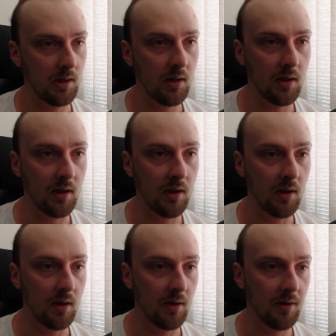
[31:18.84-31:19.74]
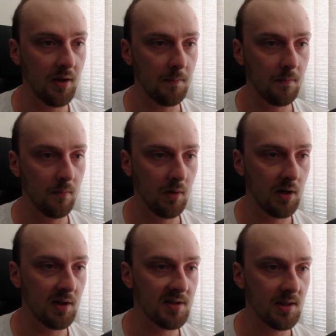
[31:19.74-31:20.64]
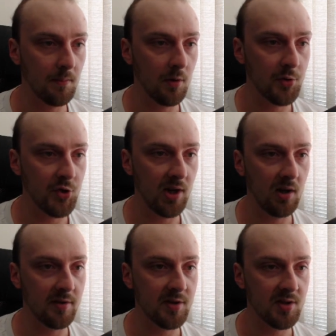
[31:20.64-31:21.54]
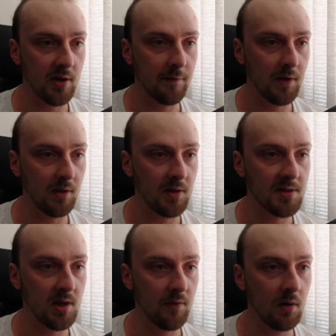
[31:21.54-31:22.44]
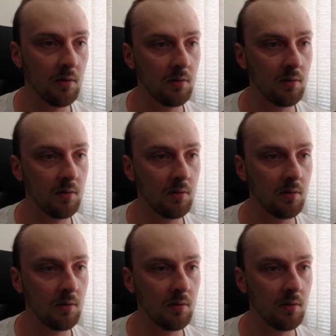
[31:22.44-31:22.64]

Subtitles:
And yep, I got some shell stuff in this level,